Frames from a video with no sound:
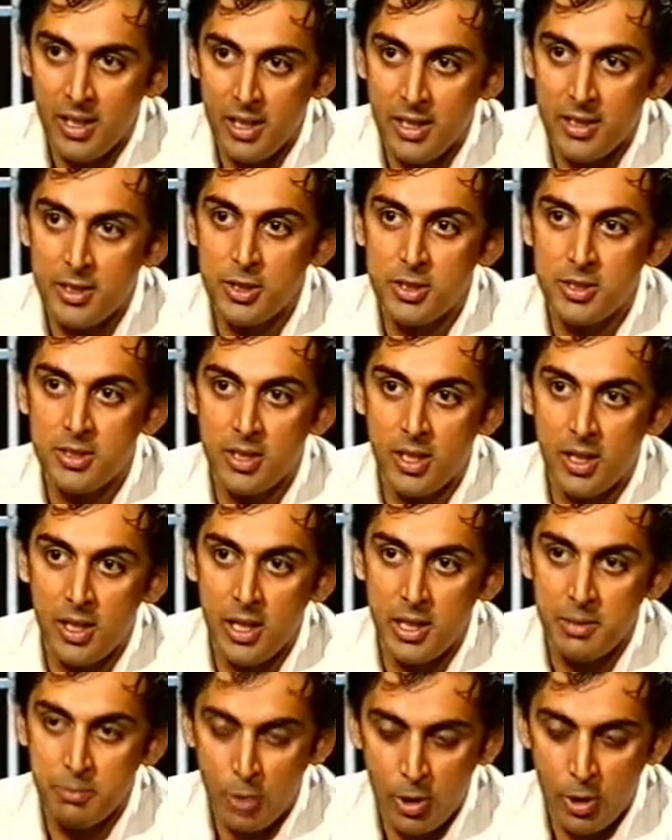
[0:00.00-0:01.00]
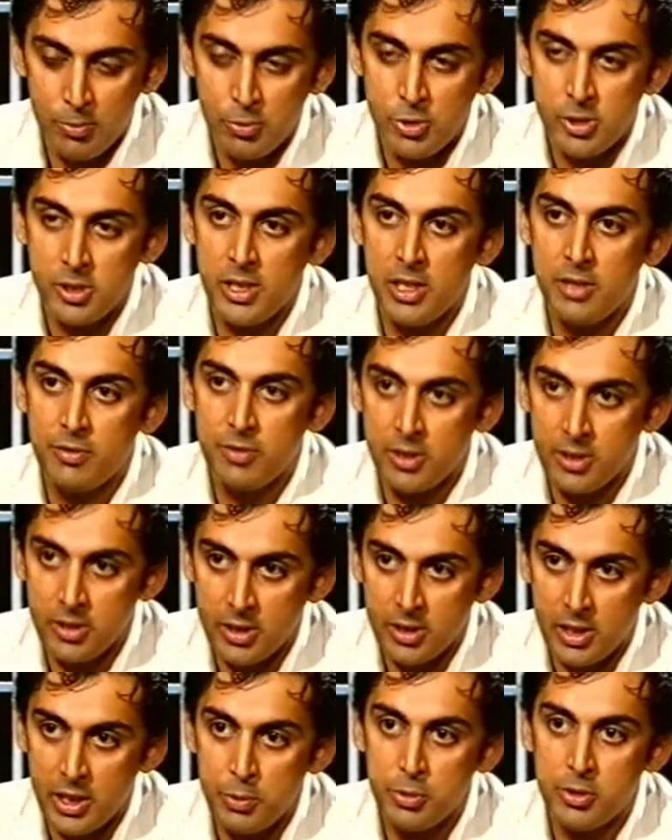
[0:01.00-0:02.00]
and his uh, and mom was safe
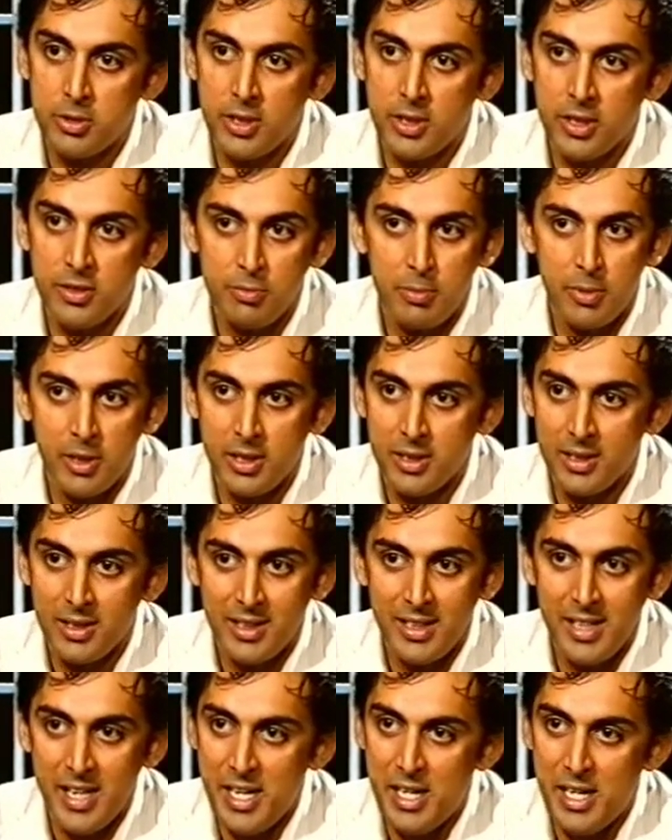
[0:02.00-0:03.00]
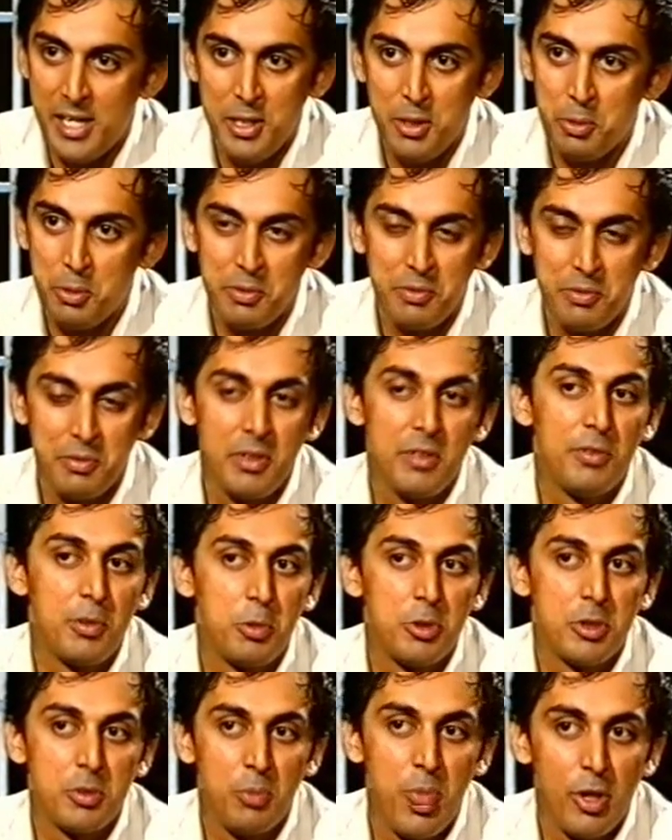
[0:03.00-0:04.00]
and the kid was safe, but he didn't know if
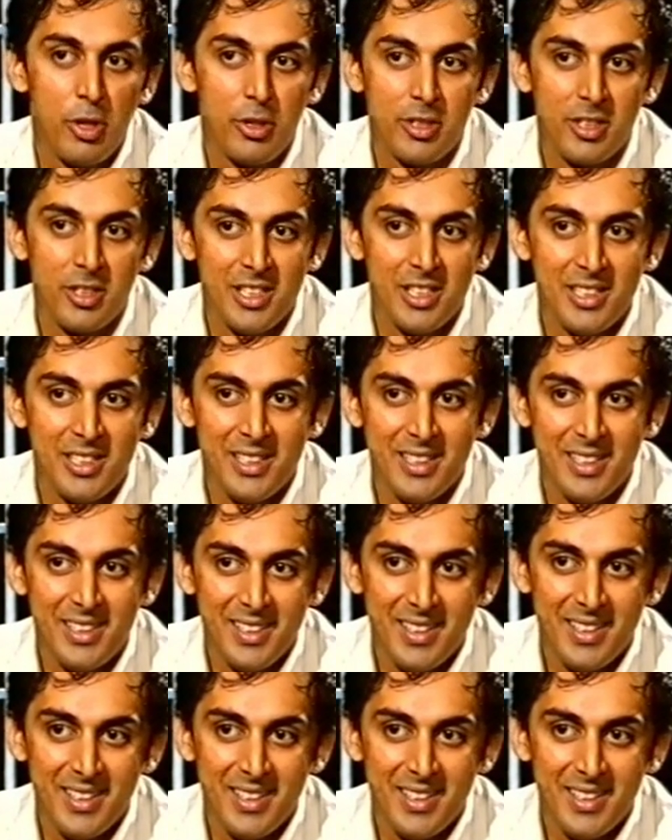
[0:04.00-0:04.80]
it was a boy or a girl. So how did